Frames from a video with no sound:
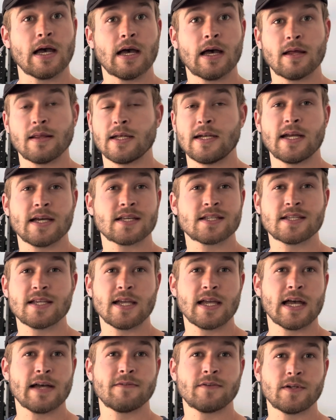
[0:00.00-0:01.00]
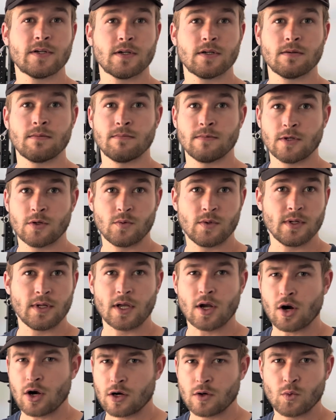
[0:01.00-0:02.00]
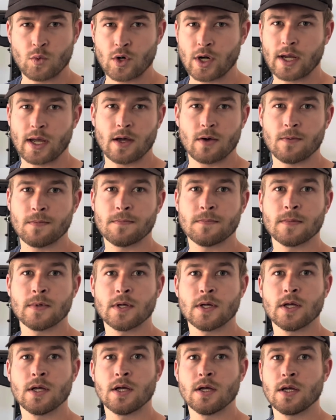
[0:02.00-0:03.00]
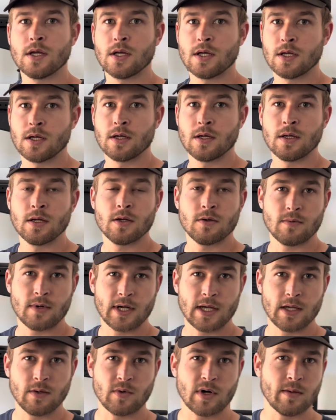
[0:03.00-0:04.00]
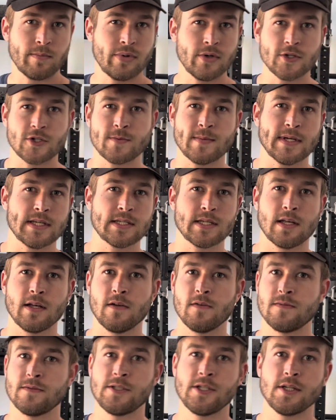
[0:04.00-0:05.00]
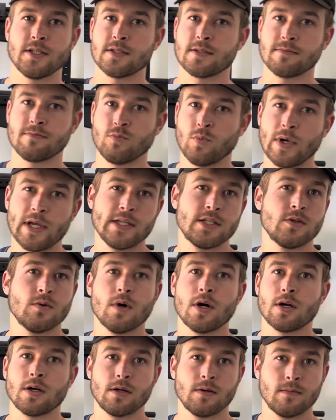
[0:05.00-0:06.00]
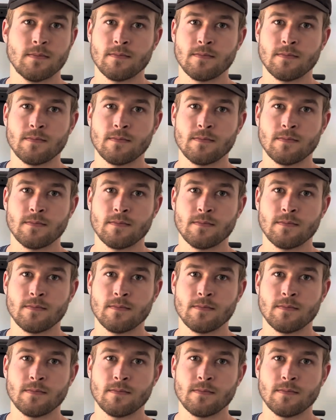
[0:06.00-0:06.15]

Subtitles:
the next day after a really hard workout, right, where I push myself just way too hard,